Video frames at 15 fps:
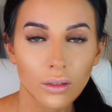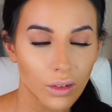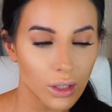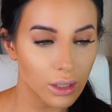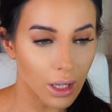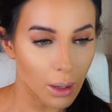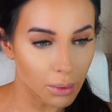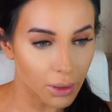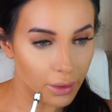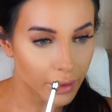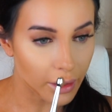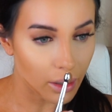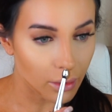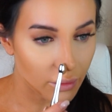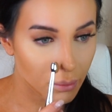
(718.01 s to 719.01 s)
feel like that
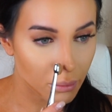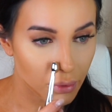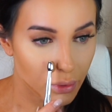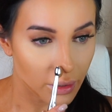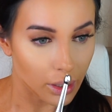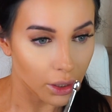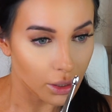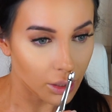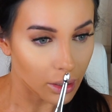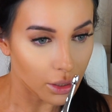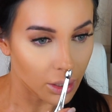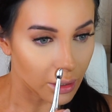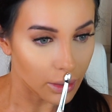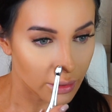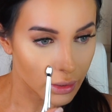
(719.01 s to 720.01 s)
blended out pretty
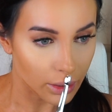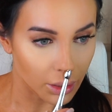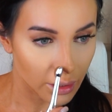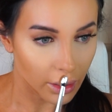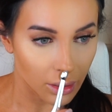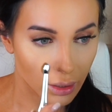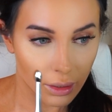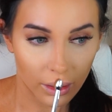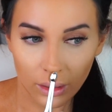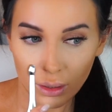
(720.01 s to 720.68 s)
nicely.